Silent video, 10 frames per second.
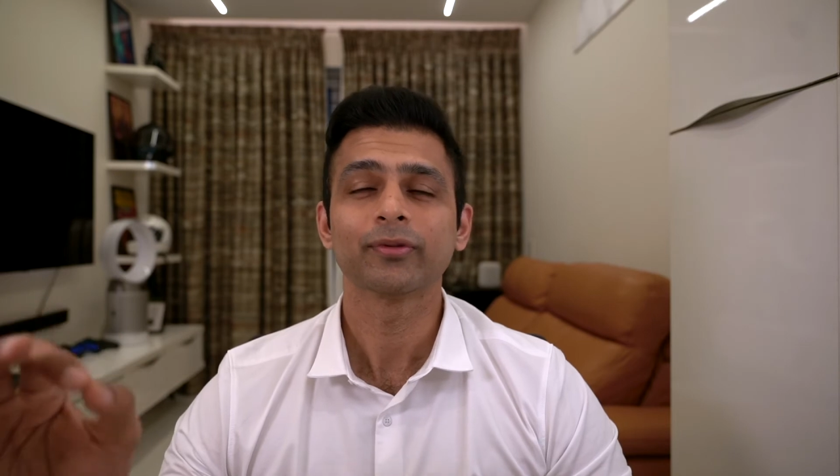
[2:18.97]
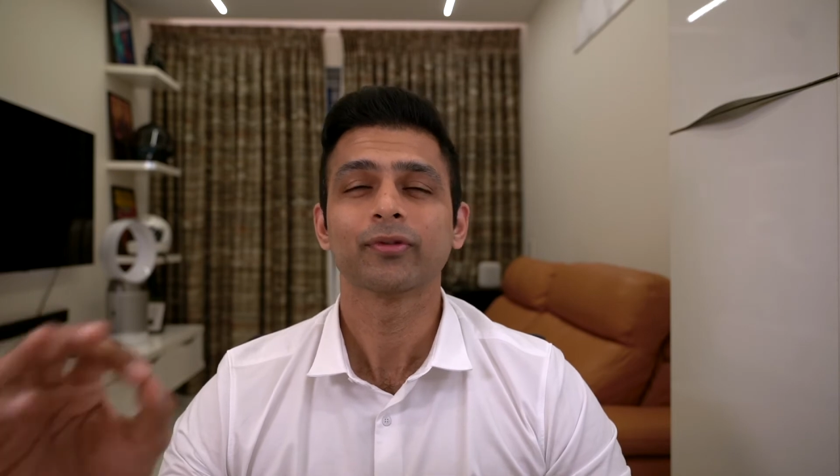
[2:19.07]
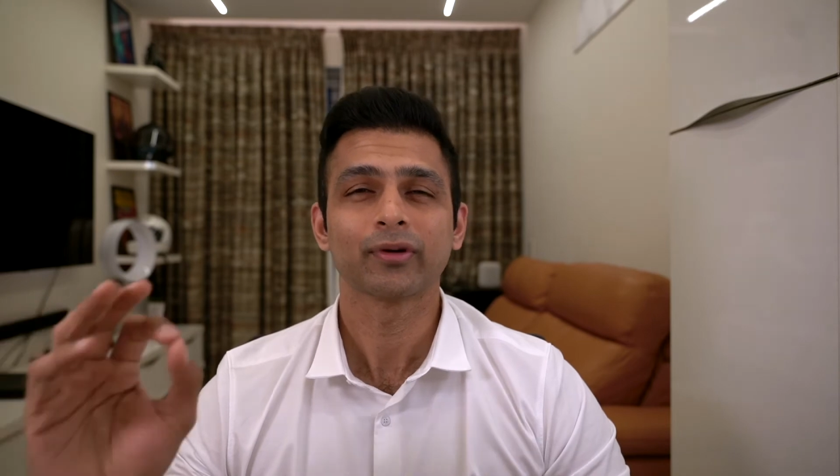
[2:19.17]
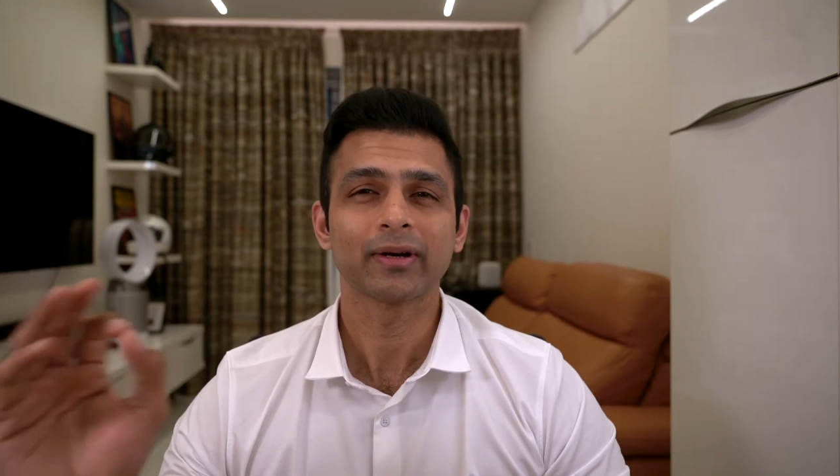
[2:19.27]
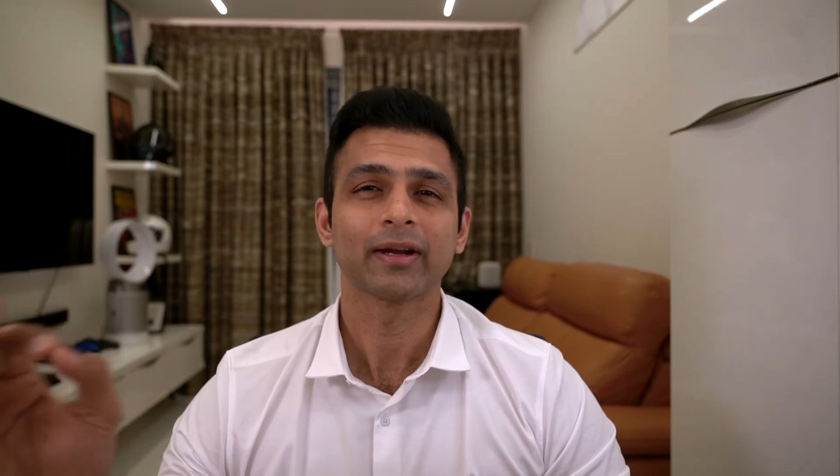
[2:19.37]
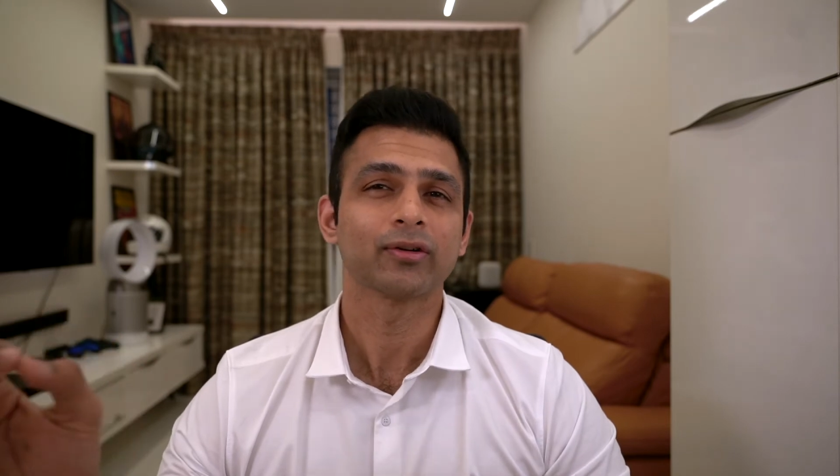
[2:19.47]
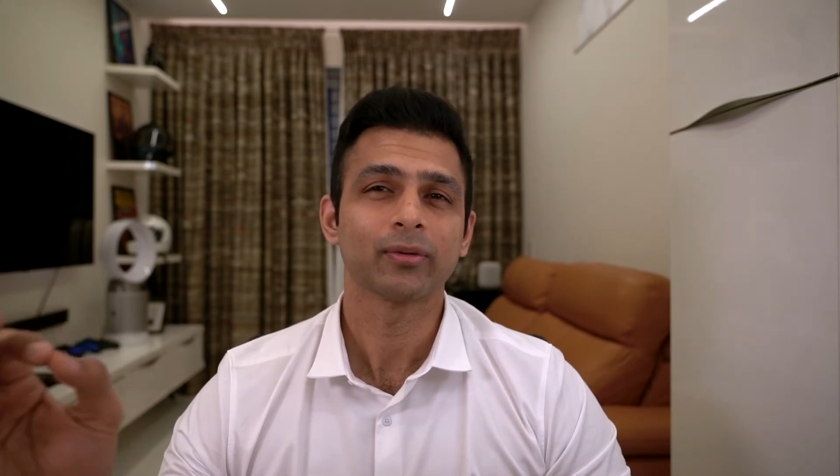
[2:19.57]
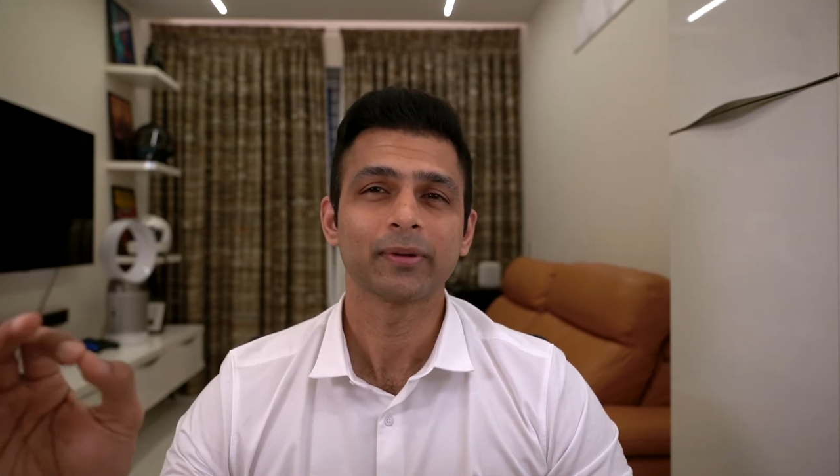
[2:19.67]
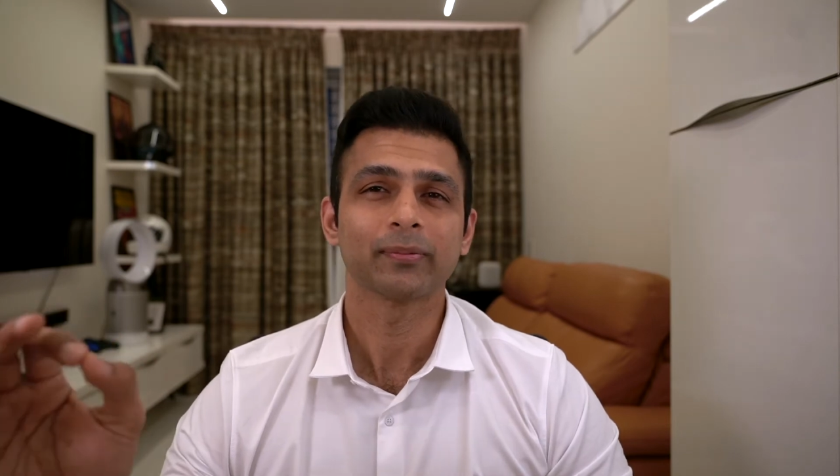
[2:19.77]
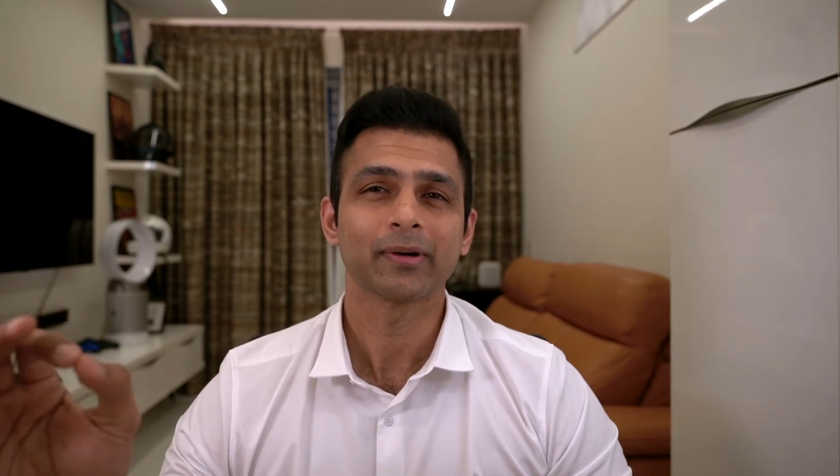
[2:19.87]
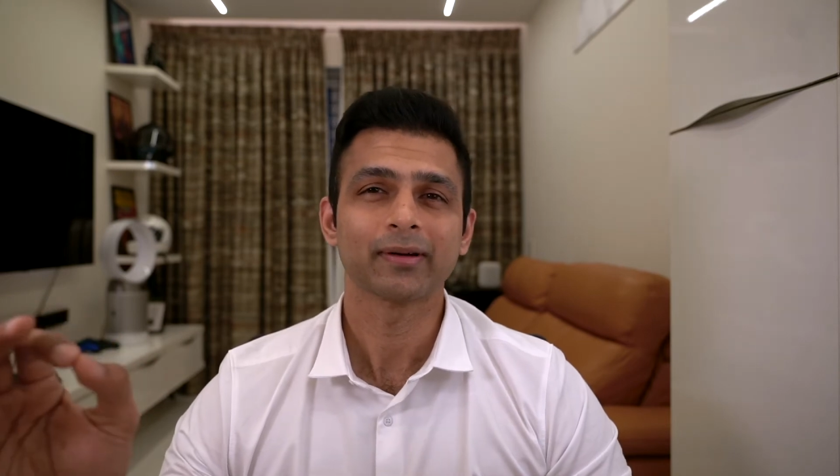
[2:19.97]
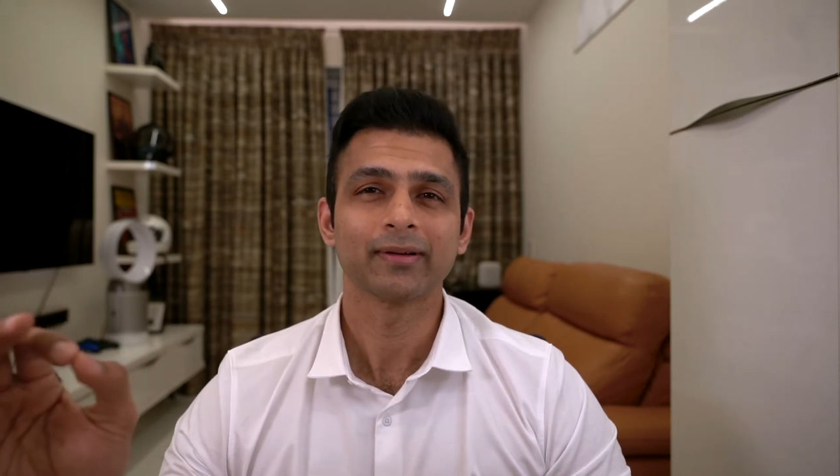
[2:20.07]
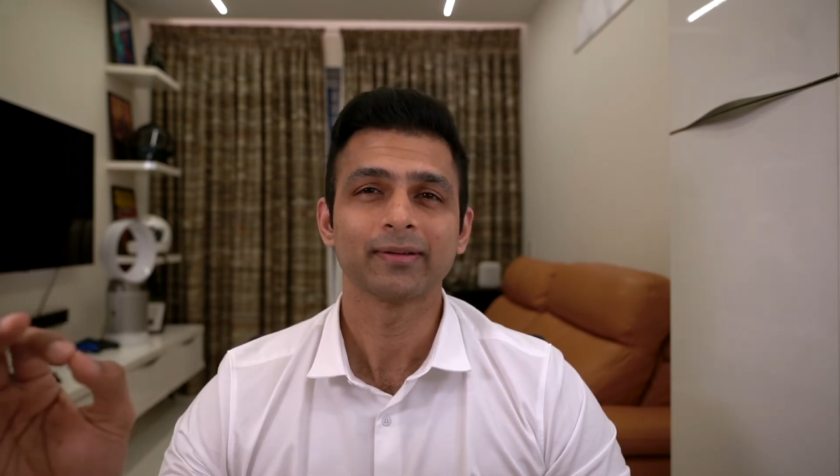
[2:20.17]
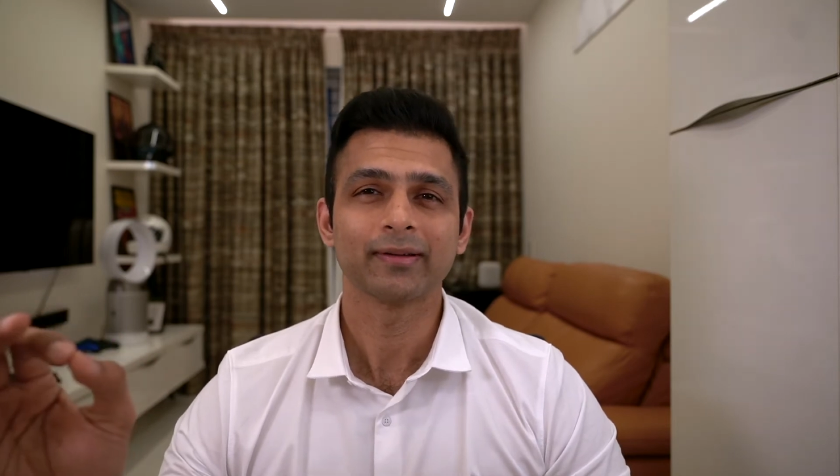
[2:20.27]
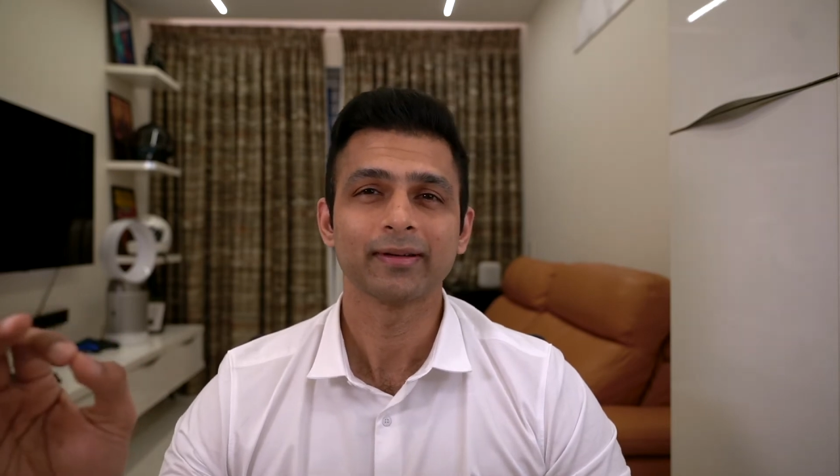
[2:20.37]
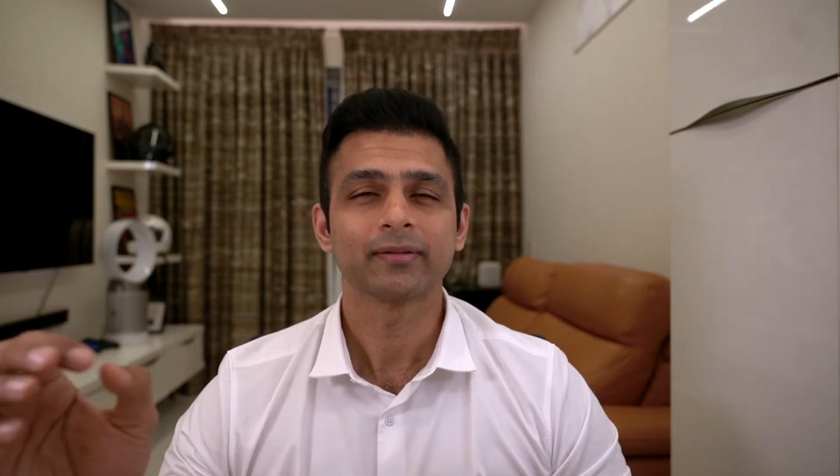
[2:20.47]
for an ectopic pregnancy.